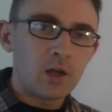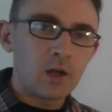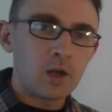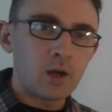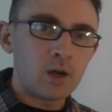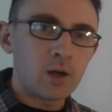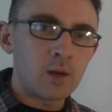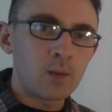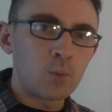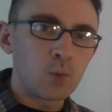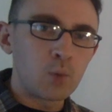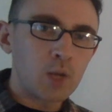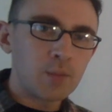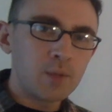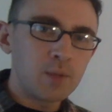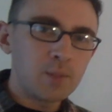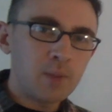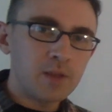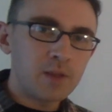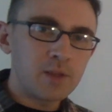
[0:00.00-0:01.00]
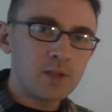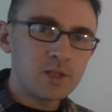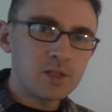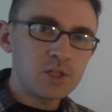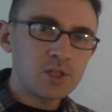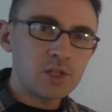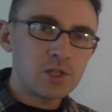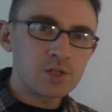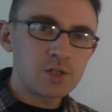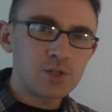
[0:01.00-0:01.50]
What I mean by
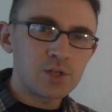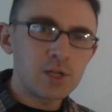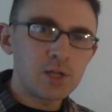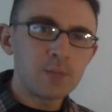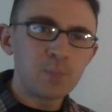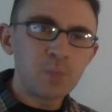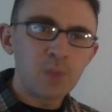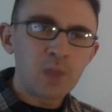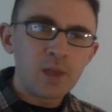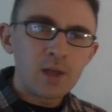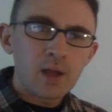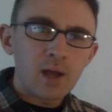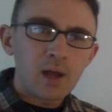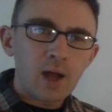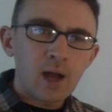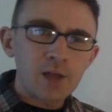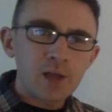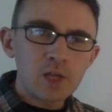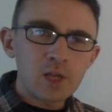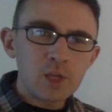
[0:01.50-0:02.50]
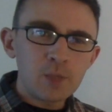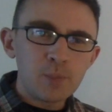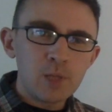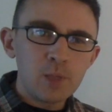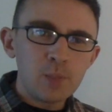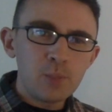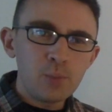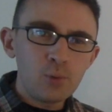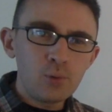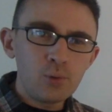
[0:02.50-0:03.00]
this is that I think
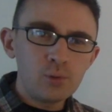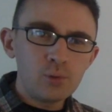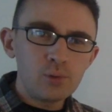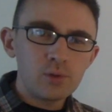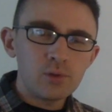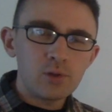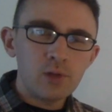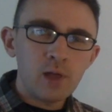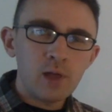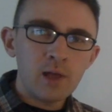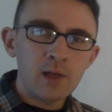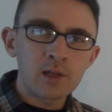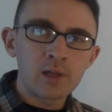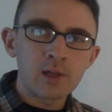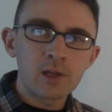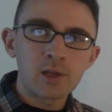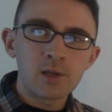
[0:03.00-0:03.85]
people like